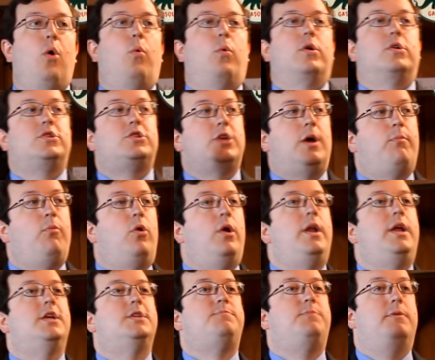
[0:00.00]
where
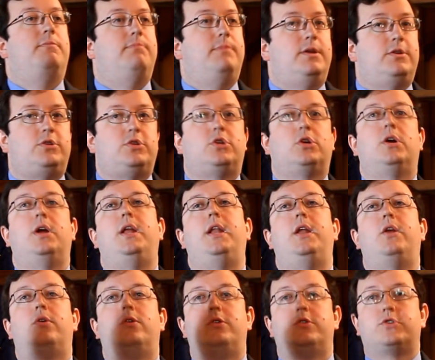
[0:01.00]
someone has been
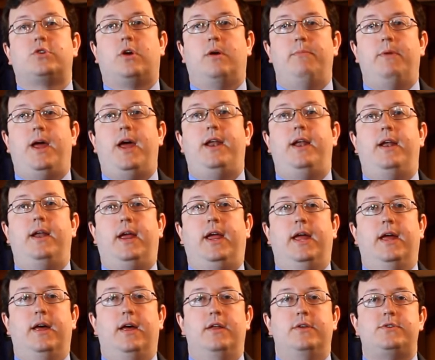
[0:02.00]
mistreated or discriminated
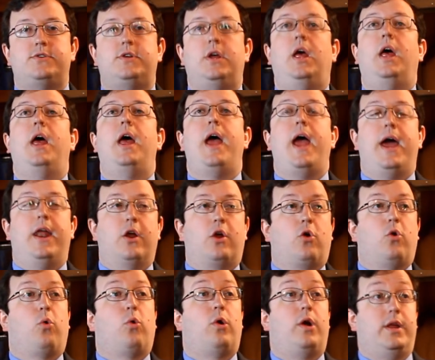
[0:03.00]
against And
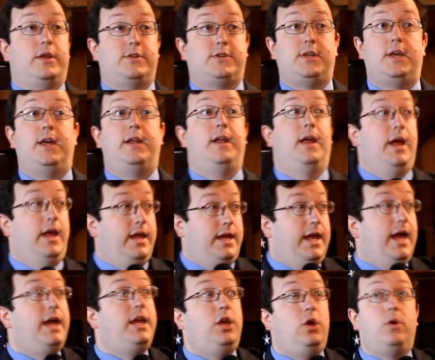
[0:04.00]
a court has said,
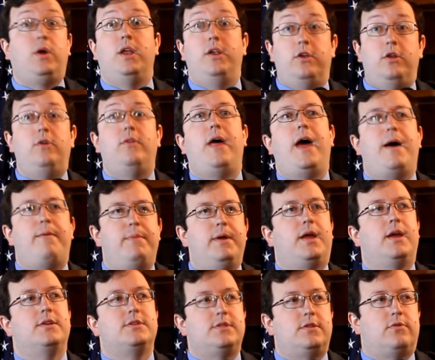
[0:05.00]
yeah, you can do that
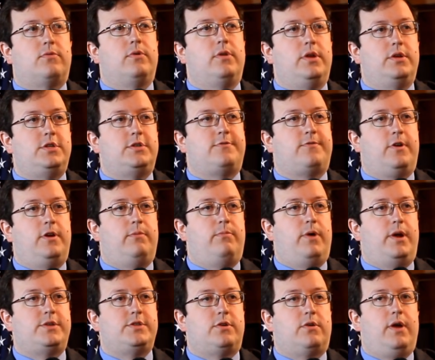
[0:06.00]
because of the Religious Freedom
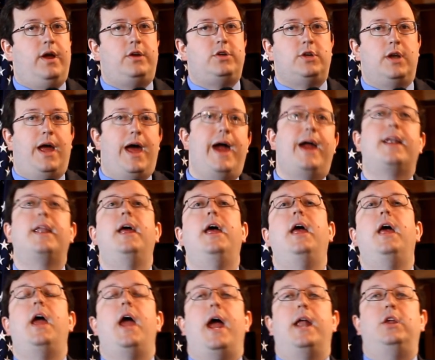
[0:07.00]
Restoration Act.
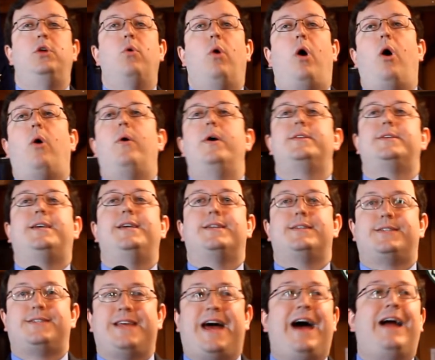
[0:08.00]
And you always get
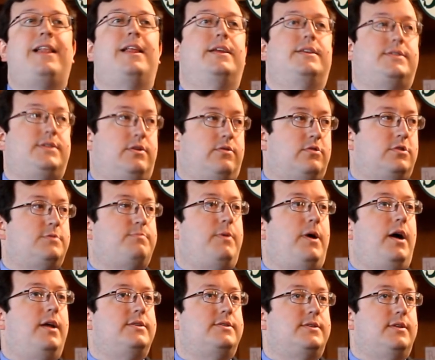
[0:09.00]
silence in
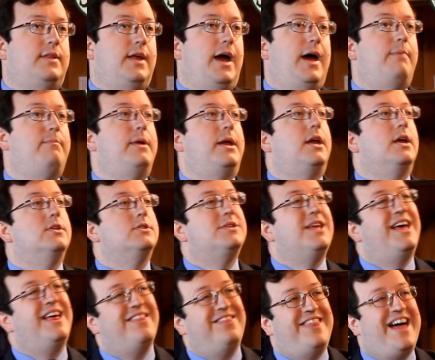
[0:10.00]
response to that,
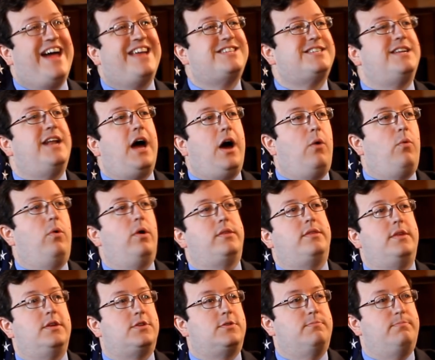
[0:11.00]
because that's not
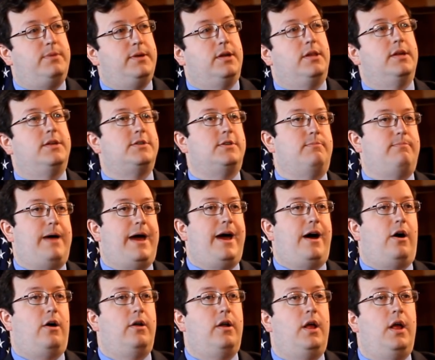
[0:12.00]
what this bill is
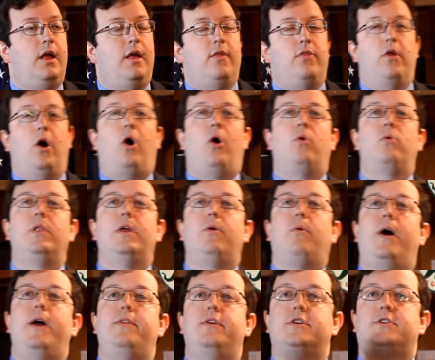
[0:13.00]
about. The only
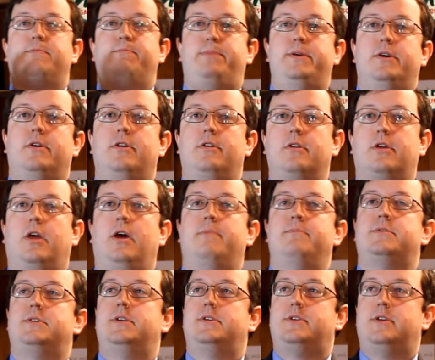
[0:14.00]
way this bill
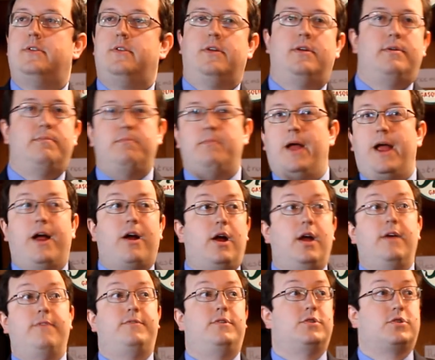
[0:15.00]
comes into the
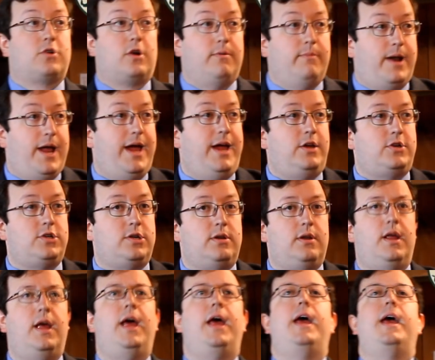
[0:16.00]
area of
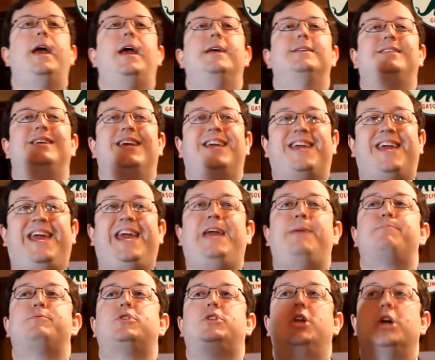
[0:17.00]
discrimination is it
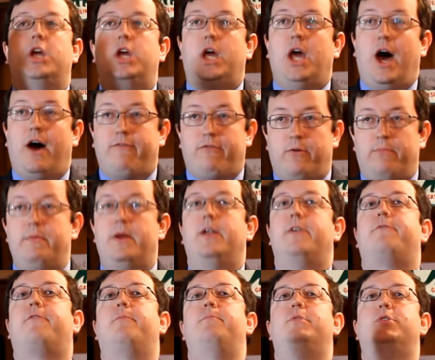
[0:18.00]
keeps the
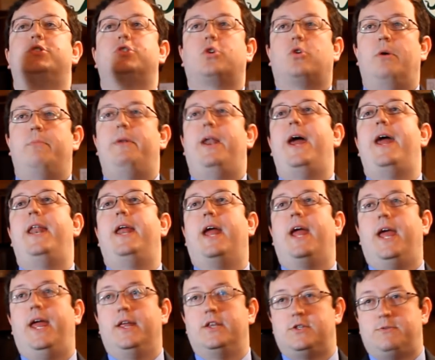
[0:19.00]
government from discriminating
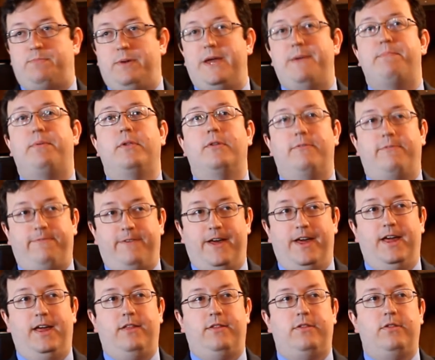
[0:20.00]
against people of
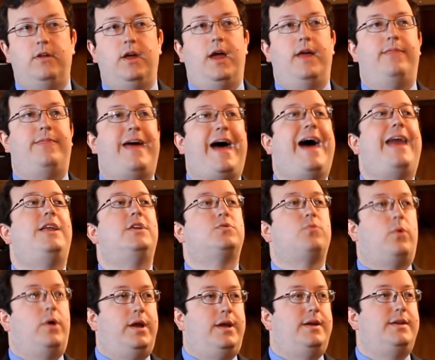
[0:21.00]
faith. And that is
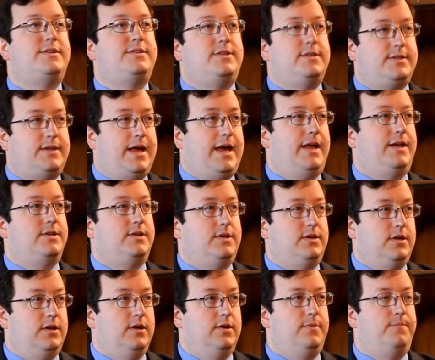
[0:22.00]
what it is designed to
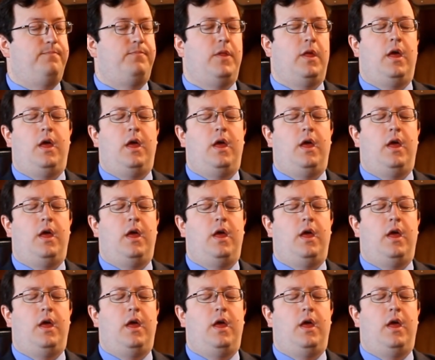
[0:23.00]
do.